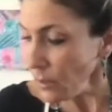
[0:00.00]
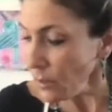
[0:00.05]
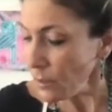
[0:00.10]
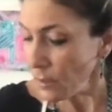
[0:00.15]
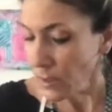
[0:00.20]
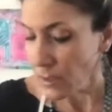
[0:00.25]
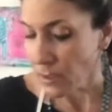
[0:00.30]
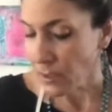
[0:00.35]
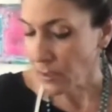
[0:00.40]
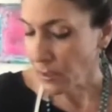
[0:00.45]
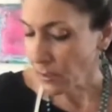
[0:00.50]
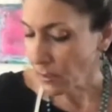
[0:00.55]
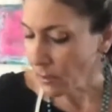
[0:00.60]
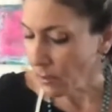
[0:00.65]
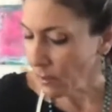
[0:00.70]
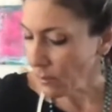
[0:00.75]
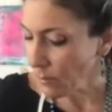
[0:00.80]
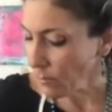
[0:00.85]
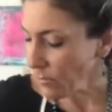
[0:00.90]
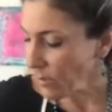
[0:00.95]

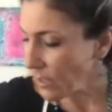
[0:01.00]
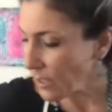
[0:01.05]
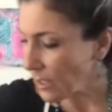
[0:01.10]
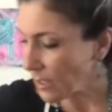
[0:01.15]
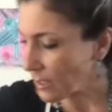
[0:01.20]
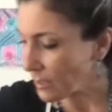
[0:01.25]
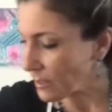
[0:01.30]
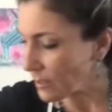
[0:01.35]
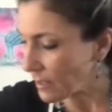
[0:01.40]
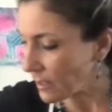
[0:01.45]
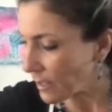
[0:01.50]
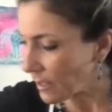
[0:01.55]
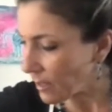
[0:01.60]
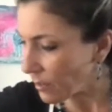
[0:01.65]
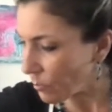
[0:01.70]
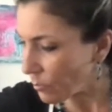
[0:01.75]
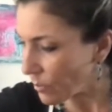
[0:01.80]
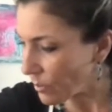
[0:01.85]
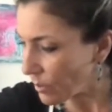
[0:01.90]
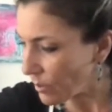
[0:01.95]
something has to
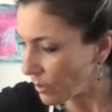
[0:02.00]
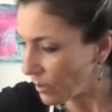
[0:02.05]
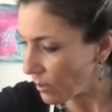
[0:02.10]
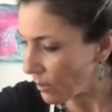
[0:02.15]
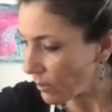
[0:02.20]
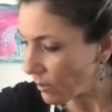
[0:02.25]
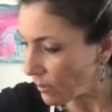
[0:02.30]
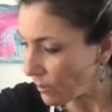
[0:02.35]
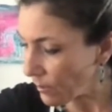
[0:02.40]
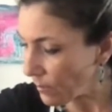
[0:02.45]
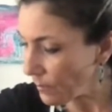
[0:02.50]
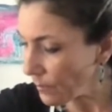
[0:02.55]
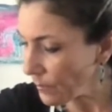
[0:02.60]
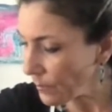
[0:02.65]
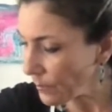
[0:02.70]
happen there.